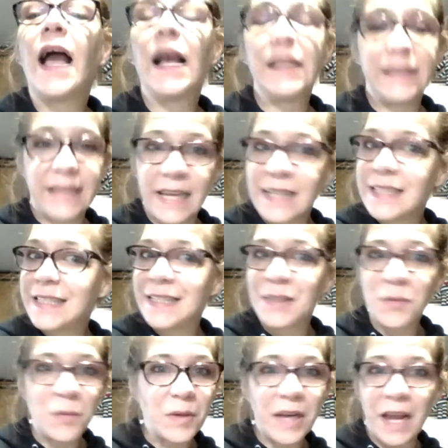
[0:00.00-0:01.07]

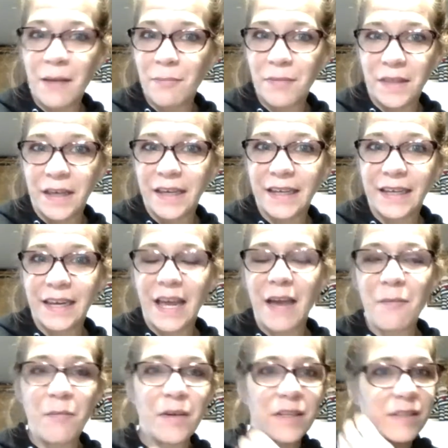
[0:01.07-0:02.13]
That's what I'm thinking. I
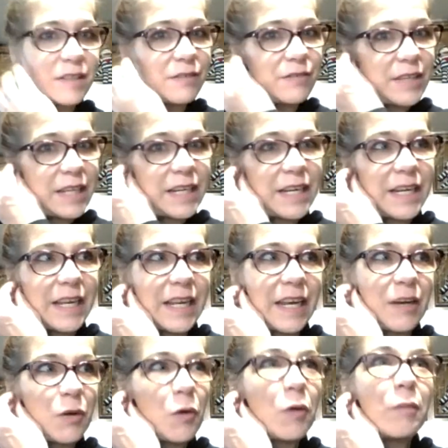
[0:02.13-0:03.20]
must have needed it.
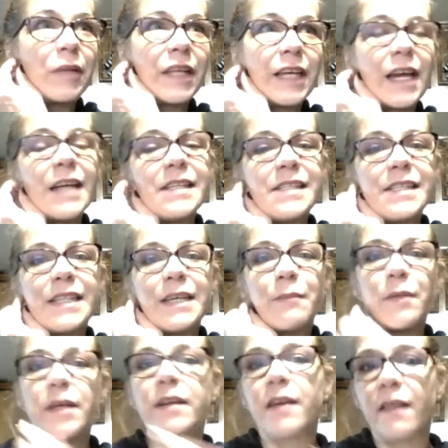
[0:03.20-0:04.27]
Normally I
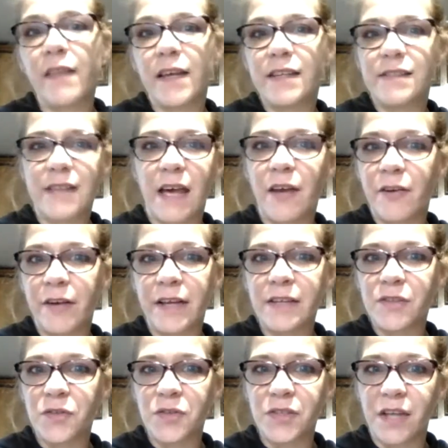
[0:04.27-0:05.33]
sleep in on like
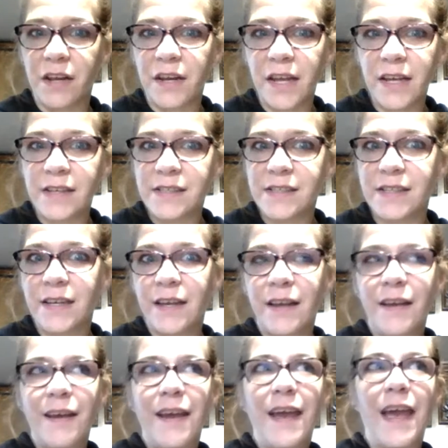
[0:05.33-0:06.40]
Saturdays or Sundays.
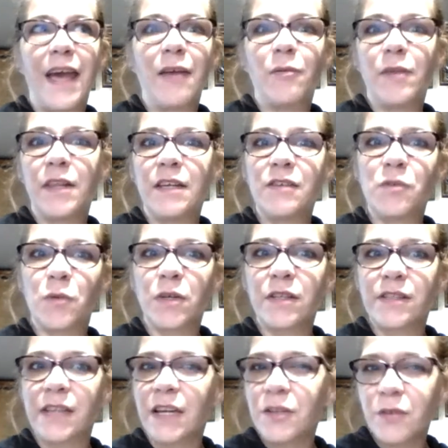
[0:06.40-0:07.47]
And with his work
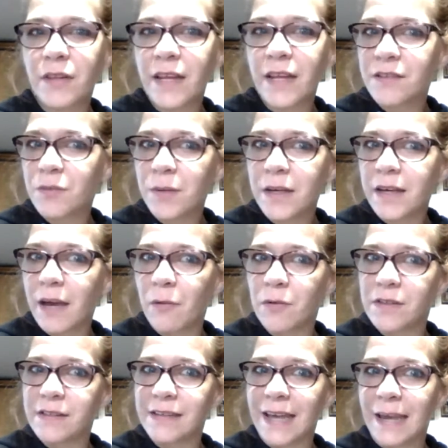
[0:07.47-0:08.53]
schedule last week, I
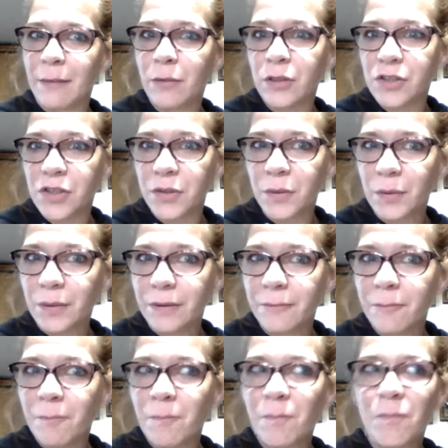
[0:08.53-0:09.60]
wasn't able to.
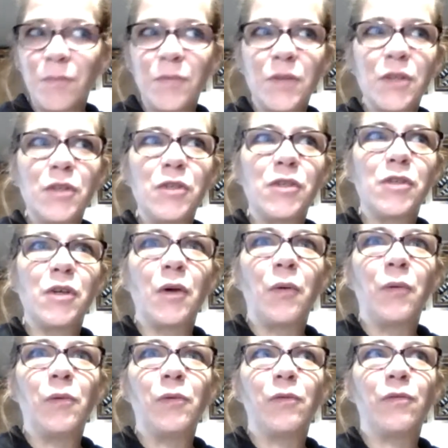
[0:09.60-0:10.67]

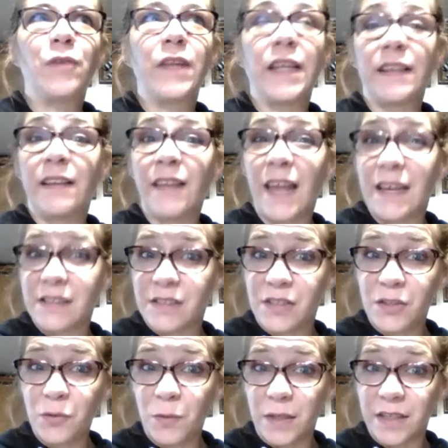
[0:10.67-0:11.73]
So for like the last
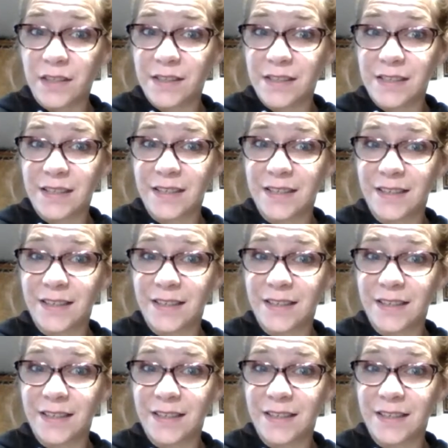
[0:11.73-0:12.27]
2 weeks.